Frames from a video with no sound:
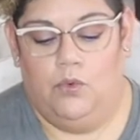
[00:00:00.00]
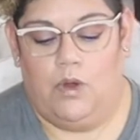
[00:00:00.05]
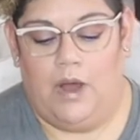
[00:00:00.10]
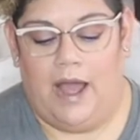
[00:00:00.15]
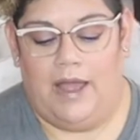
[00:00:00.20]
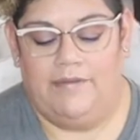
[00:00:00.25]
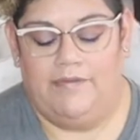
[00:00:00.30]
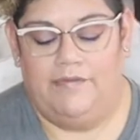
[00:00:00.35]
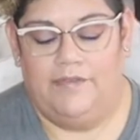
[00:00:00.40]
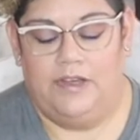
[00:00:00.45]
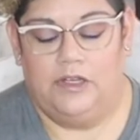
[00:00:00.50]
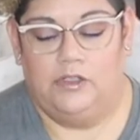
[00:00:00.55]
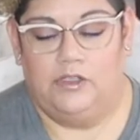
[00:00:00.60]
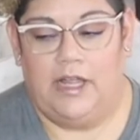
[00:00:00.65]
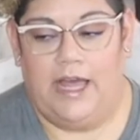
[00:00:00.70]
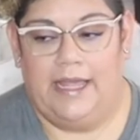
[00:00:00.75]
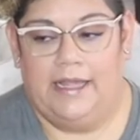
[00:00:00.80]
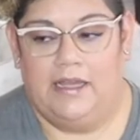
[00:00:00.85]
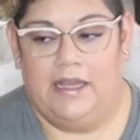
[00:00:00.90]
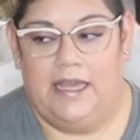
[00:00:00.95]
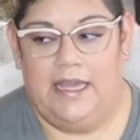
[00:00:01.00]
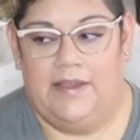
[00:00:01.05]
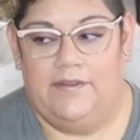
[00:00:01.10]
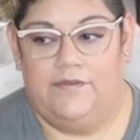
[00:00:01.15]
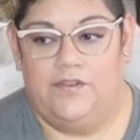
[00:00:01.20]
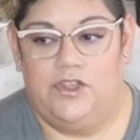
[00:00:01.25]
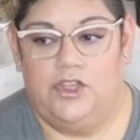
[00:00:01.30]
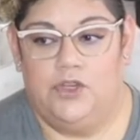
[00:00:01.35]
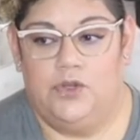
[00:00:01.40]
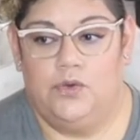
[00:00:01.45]
I feel like
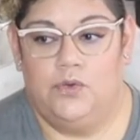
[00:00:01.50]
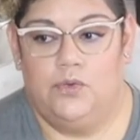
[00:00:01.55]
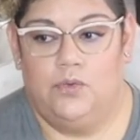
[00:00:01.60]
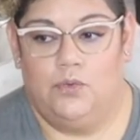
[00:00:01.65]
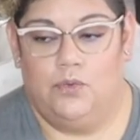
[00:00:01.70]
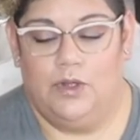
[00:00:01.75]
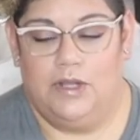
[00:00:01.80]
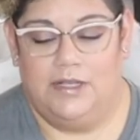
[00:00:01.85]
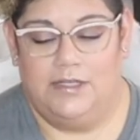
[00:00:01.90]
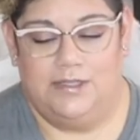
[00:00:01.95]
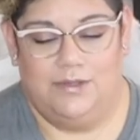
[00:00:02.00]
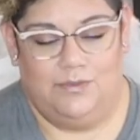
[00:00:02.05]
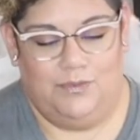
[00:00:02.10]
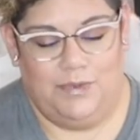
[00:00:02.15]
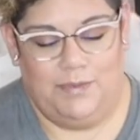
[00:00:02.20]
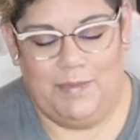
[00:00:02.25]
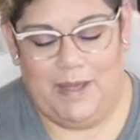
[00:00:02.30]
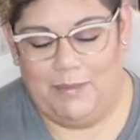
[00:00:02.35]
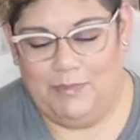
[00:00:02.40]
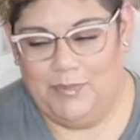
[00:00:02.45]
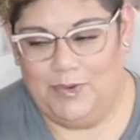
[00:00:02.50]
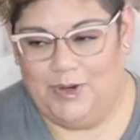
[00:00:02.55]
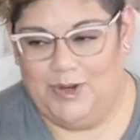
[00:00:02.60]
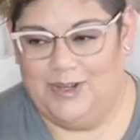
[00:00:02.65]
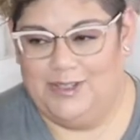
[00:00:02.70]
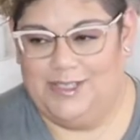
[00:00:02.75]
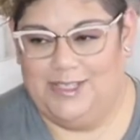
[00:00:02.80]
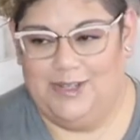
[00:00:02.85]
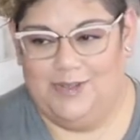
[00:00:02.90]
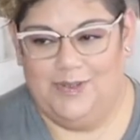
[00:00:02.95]
if you, because
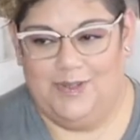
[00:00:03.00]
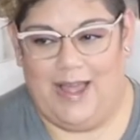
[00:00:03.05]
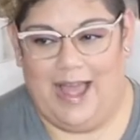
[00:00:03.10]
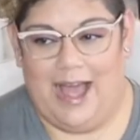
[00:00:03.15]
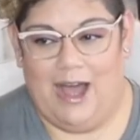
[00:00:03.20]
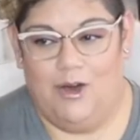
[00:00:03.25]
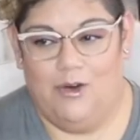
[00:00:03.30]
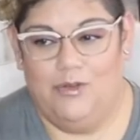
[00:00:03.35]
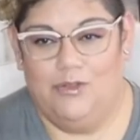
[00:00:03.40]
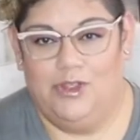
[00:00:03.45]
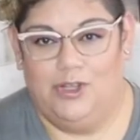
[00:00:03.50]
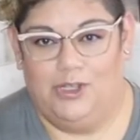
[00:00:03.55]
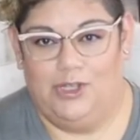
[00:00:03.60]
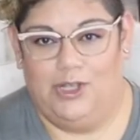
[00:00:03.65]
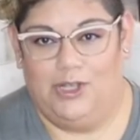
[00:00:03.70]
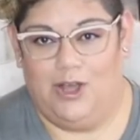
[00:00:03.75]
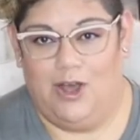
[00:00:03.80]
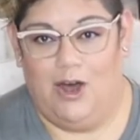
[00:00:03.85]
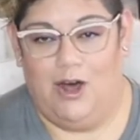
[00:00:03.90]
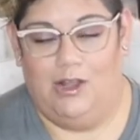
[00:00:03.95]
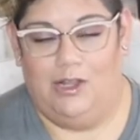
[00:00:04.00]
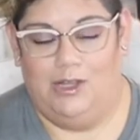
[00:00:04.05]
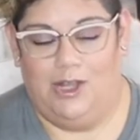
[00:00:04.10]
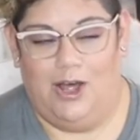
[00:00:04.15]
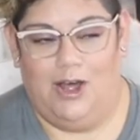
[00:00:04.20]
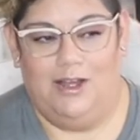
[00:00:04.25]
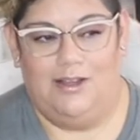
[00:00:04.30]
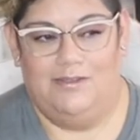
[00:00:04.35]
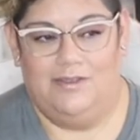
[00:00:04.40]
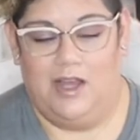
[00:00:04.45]
remember, so how the
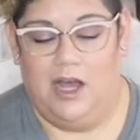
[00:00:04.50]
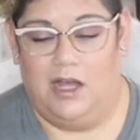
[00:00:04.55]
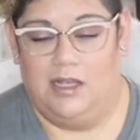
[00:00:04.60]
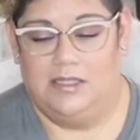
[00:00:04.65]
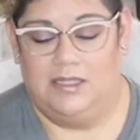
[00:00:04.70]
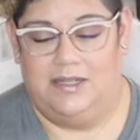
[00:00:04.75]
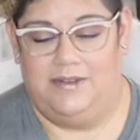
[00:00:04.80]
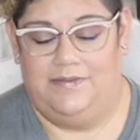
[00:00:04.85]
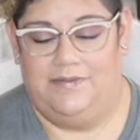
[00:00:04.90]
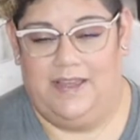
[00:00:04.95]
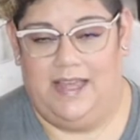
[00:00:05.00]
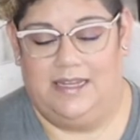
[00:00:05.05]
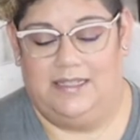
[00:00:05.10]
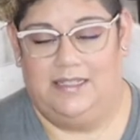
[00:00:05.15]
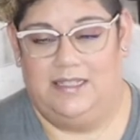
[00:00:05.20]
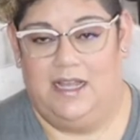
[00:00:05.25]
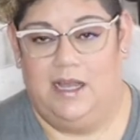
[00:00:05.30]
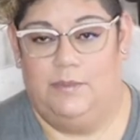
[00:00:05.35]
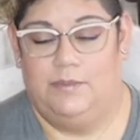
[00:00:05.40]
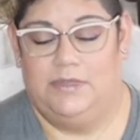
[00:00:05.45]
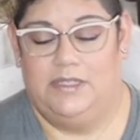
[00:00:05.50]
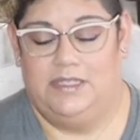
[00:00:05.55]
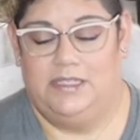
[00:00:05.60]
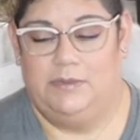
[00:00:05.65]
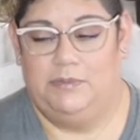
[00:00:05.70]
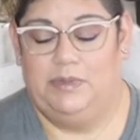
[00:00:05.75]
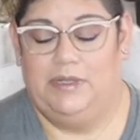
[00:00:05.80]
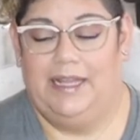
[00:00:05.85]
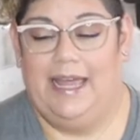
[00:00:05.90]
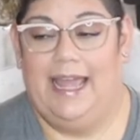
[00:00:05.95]
law of cause and effect comes into
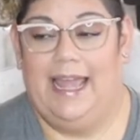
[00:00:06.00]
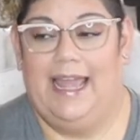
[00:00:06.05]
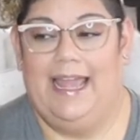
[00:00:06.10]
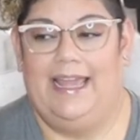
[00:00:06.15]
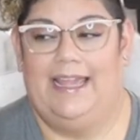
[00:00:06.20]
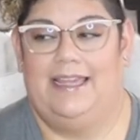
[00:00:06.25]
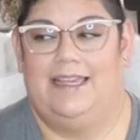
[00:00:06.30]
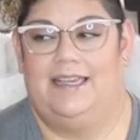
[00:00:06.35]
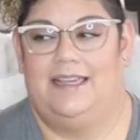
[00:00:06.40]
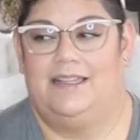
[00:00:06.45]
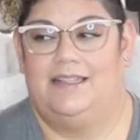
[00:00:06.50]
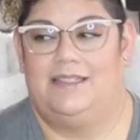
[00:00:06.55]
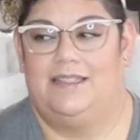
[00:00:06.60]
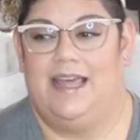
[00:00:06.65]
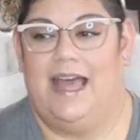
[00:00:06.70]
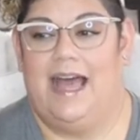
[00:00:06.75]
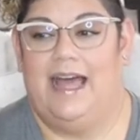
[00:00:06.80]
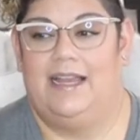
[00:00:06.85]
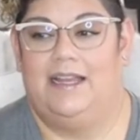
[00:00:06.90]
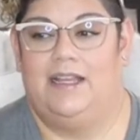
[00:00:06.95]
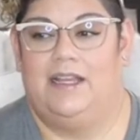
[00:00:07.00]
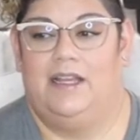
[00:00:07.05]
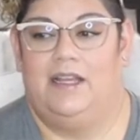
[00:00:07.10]
play is that,